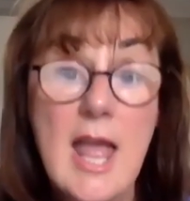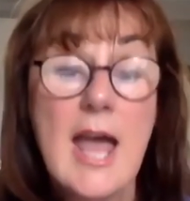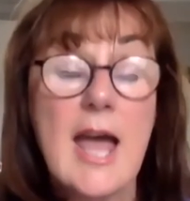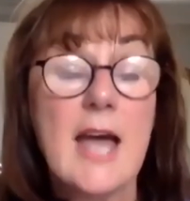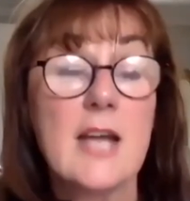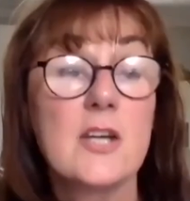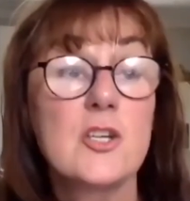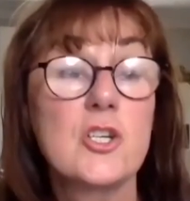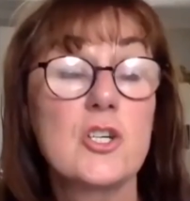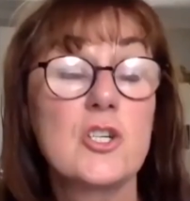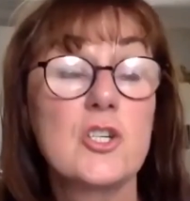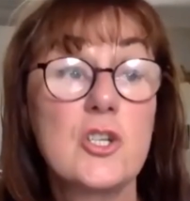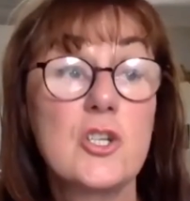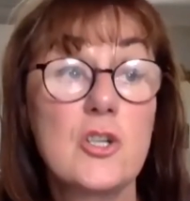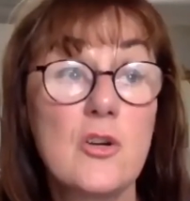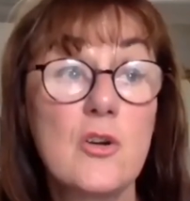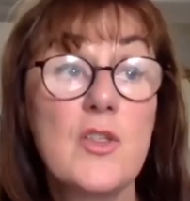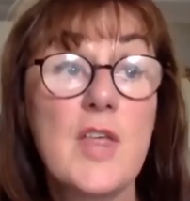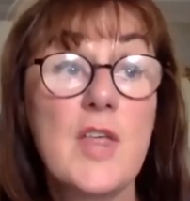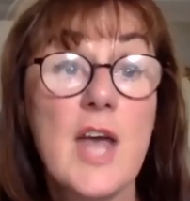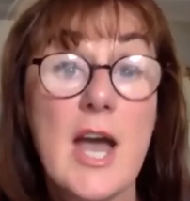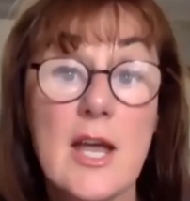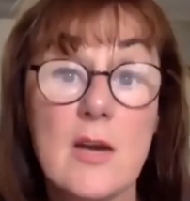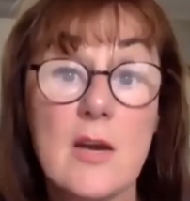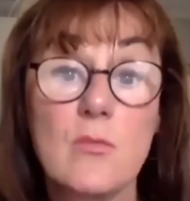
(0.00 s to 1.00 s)
And to do
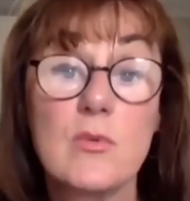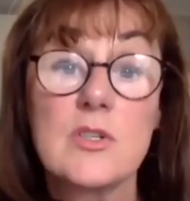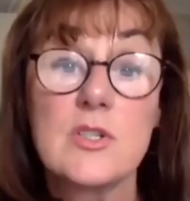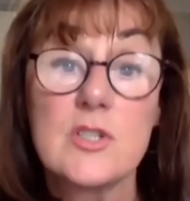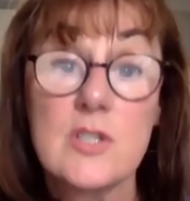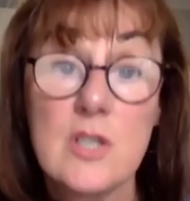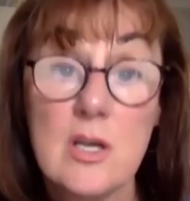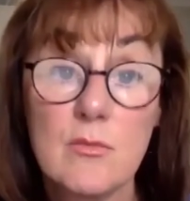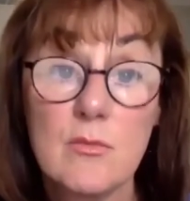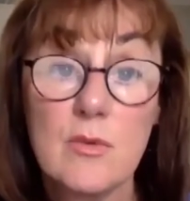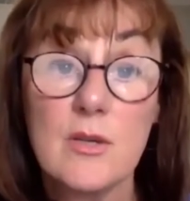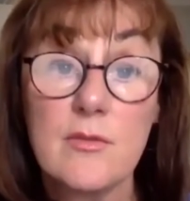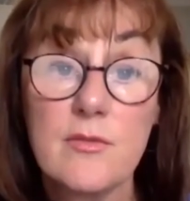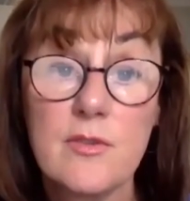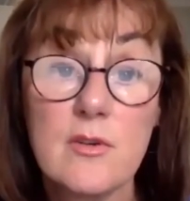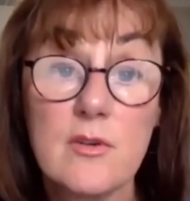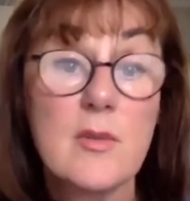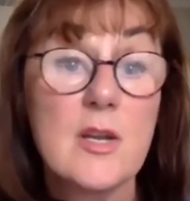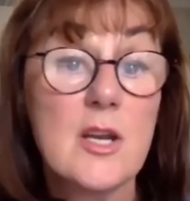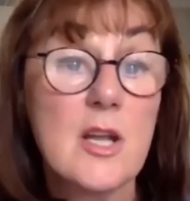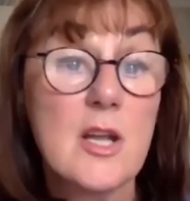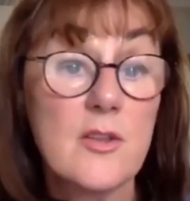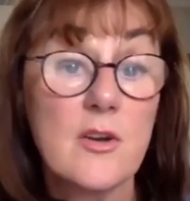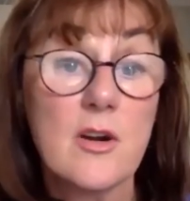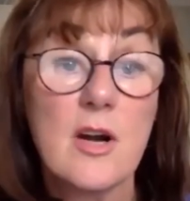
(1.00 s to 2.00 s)
that with someone
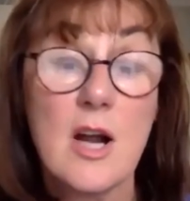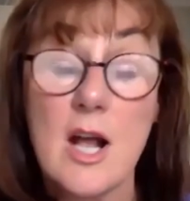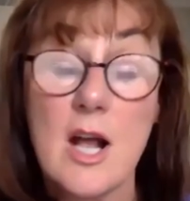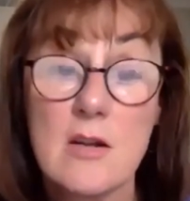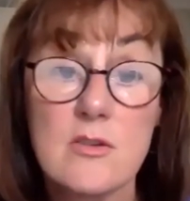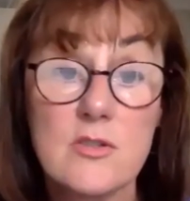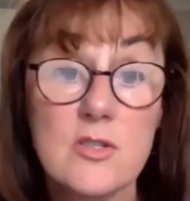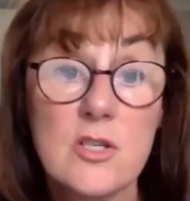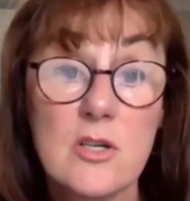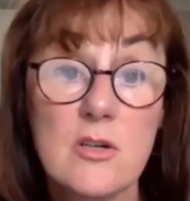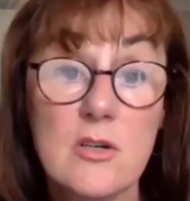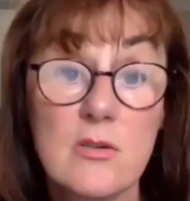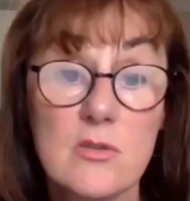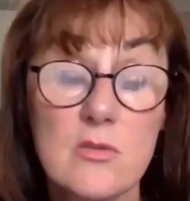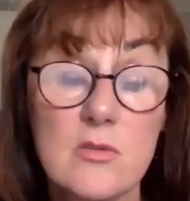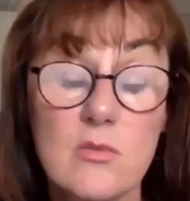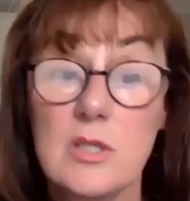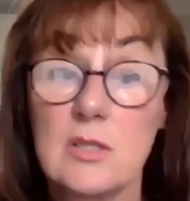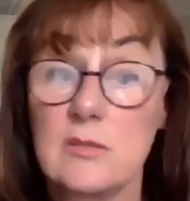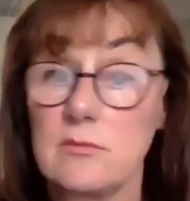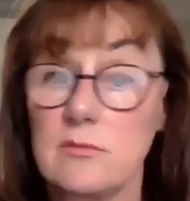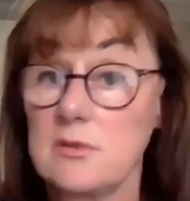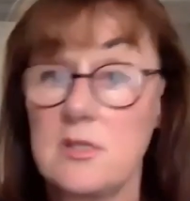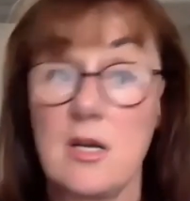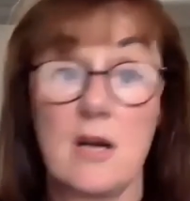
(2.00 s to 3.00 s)
from another household
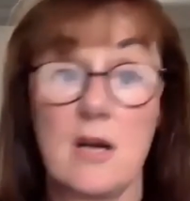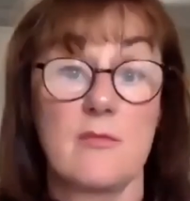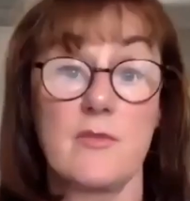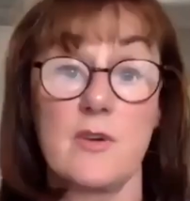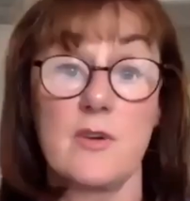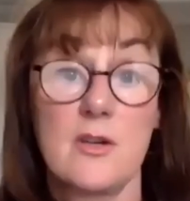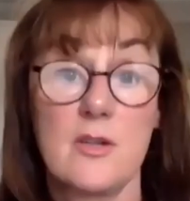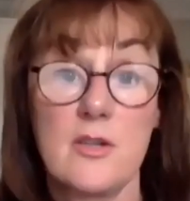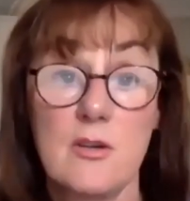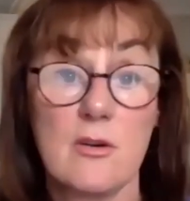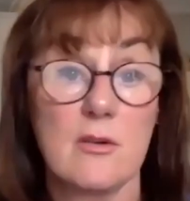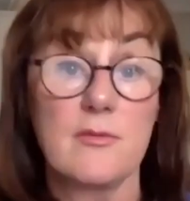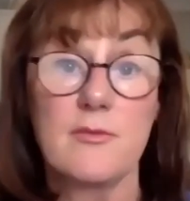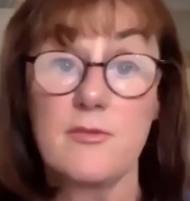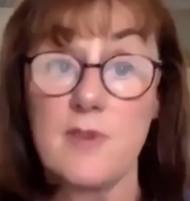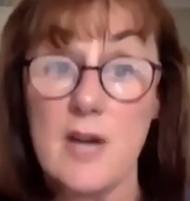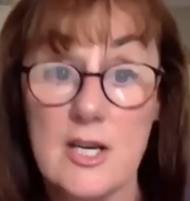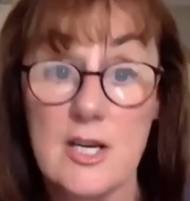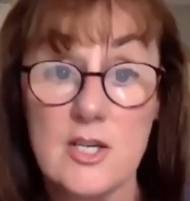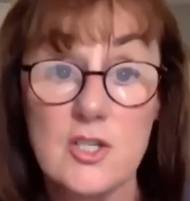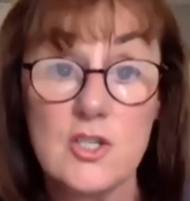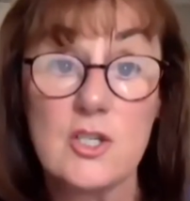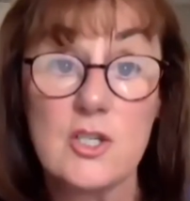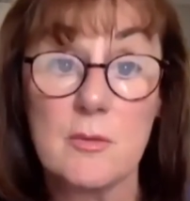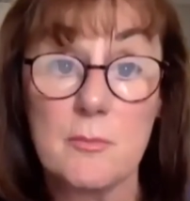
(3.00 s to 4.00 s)
will cover your
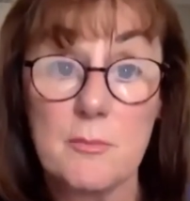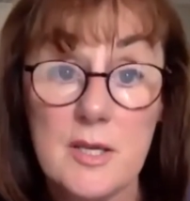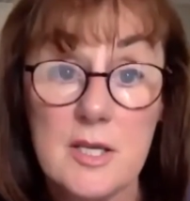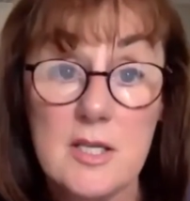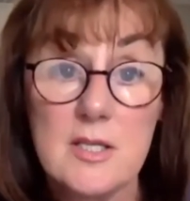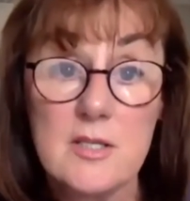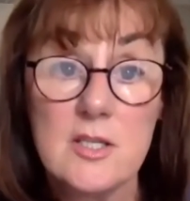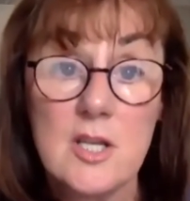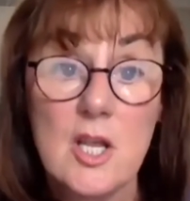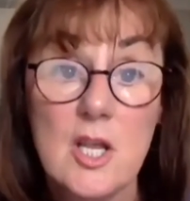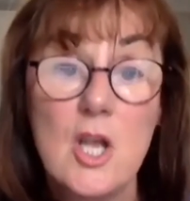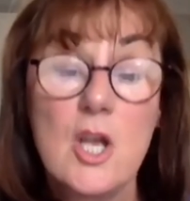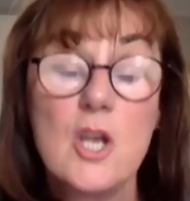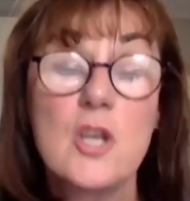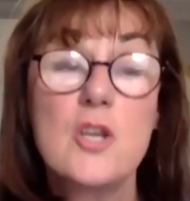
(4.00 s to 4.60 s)
friendship piece.